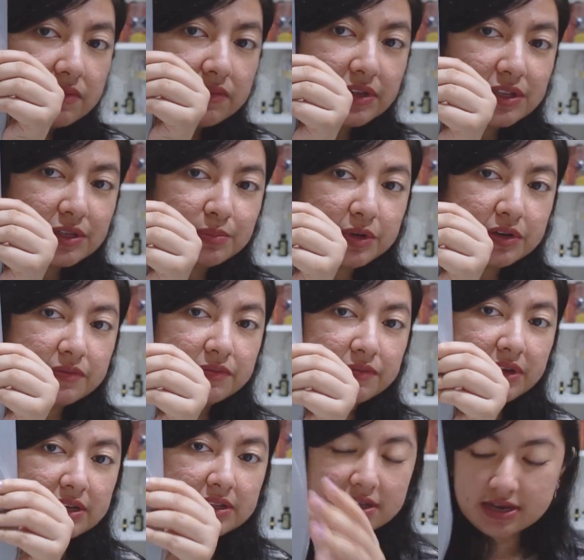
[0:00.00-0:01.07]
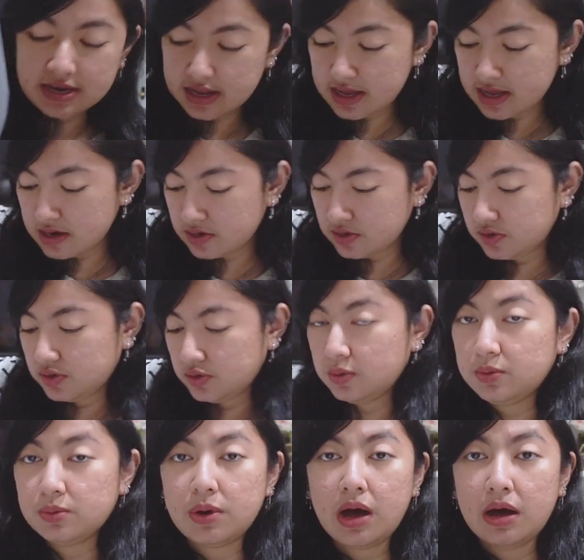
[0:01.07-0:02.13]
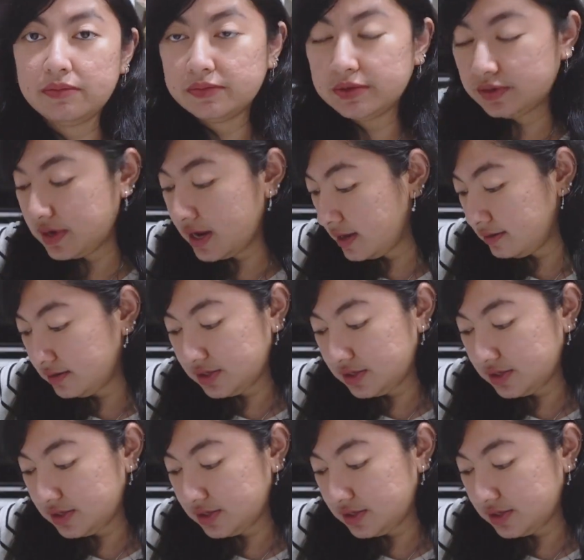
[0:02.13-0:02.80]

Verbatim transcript: it fits perfectly in here so after that